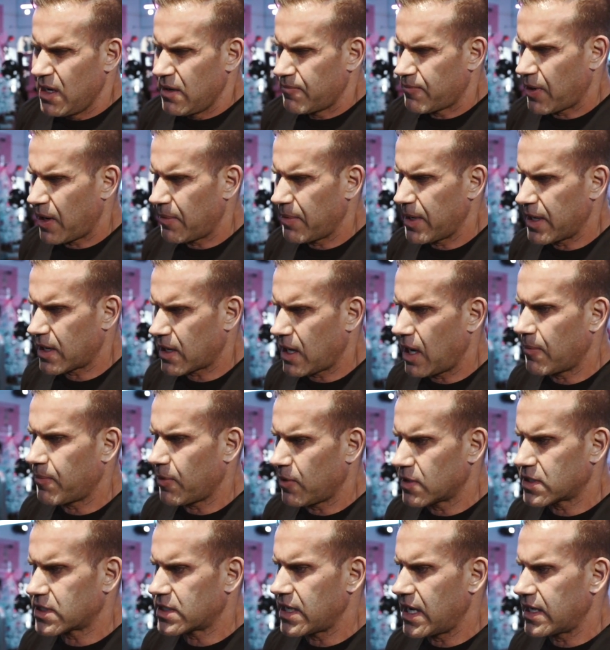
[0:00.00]
probably a
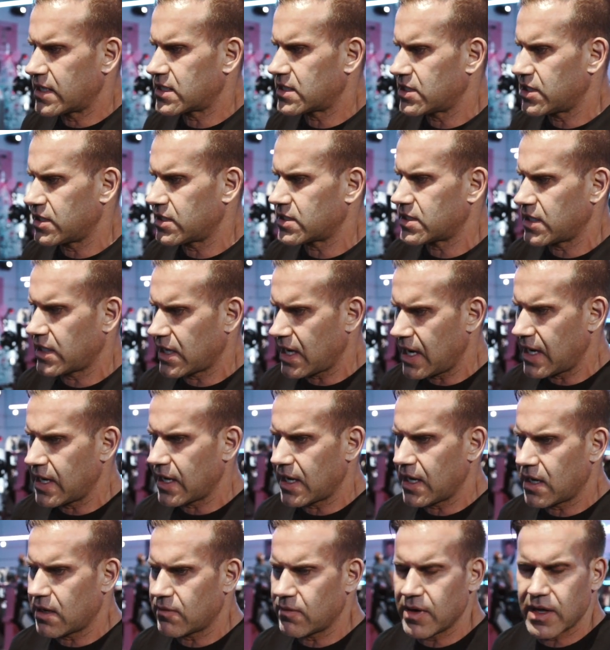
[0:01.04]
couple sets just to kind of
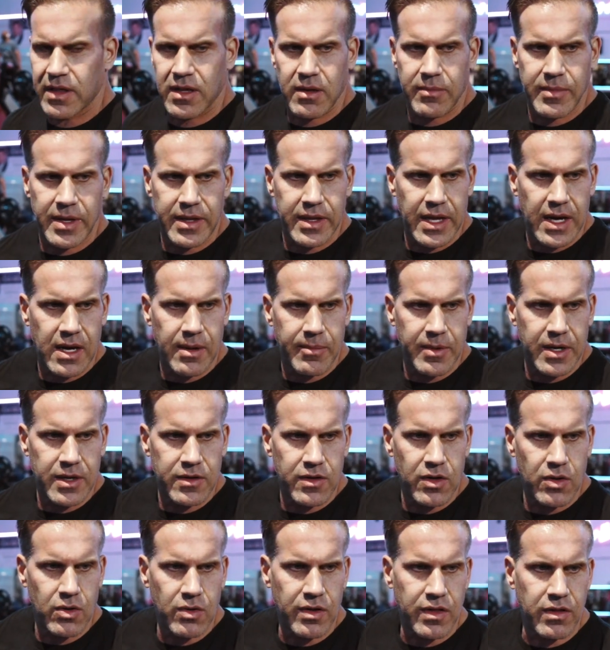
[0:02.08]
get a rhythm, and then I'm gonna
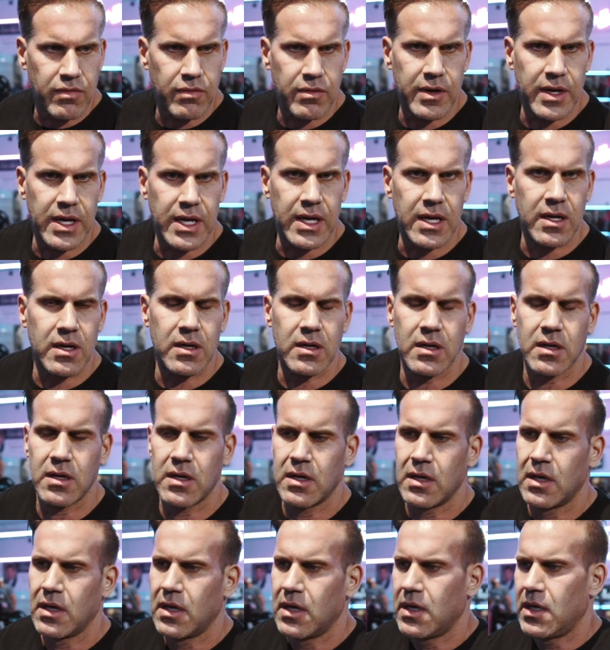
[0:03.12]
do 3
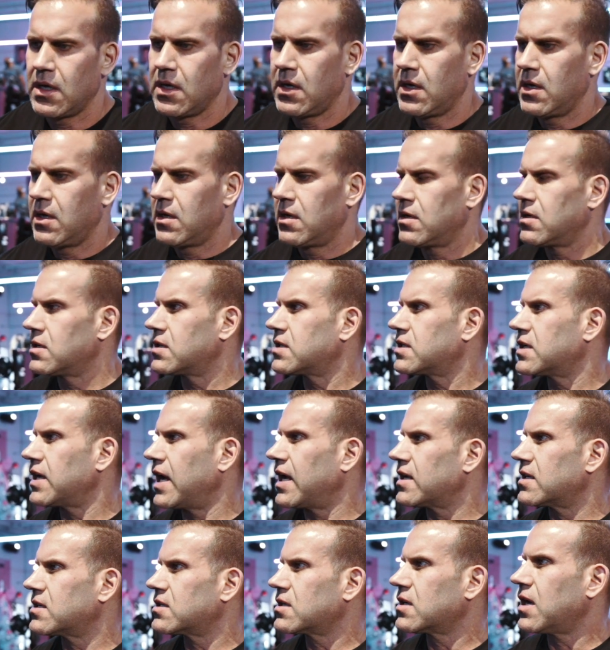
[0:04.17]

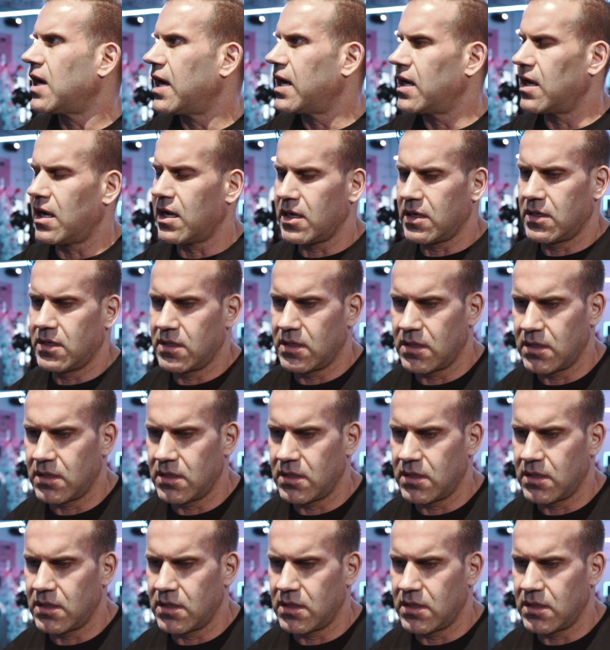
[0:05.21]
sets kind of,